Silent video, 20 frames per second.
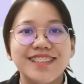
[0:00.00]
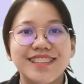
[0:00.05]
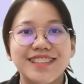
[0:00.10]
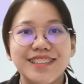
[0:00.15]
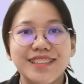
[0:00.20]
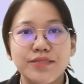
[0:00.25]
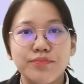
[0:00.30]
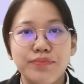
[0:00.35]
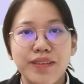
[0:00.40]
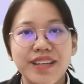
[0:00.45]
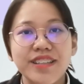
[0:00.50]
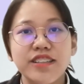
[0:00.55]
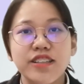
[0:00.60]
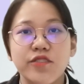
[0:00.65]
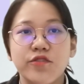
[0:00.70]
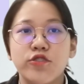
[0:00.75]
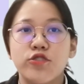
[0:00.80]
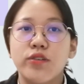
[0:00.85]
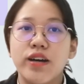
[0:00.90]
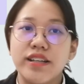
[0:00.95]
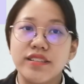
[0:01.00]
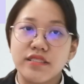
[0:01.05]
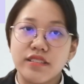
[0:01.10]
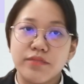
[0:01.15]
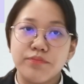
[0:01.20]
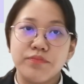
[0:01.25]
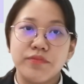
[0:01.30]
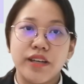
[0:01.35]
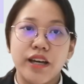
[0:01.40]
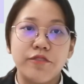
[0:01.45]
the plaintiff could
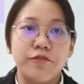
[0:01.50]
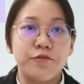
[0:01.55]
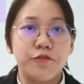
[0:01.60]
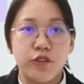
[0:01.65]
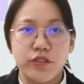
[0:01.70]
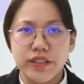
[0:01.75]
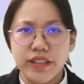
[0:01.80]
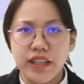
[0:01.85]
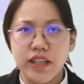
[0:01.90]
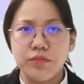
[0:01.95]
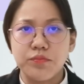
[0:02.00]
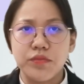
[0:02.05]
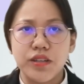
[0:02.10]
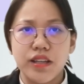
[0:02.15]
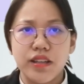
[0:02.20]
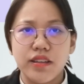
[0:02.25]
escape from it,